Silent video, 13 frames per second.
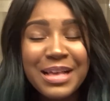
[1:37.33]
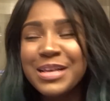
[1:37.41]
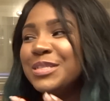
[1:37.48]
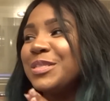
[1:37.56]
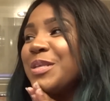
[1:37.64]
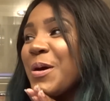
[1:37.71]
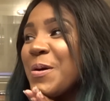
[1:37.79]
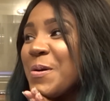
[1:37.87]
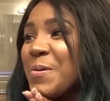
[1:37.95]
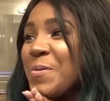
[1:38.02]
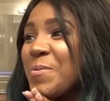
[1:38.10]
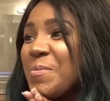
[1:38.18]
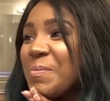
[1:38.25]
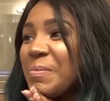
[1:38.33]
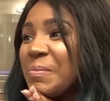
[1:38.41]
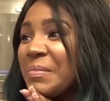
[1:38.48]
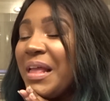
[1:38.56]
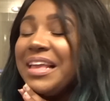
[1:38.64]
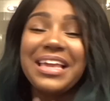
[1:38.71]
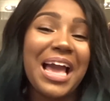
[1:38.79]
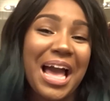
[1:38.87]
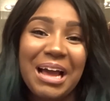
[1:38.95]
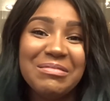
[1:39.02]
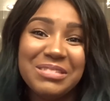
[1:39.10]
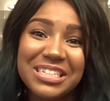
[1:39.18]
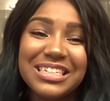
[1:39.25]
So
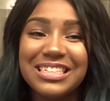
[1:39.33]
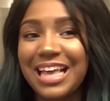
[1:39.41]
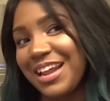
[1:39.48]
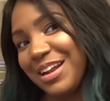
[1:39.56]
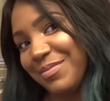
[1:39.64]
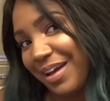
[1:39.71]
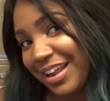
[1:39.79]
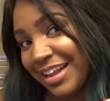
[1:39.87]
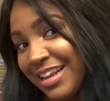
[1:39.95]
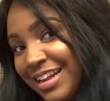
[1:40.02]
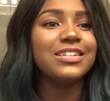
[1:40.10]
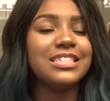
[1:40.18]
yeah, I'm just excited about it.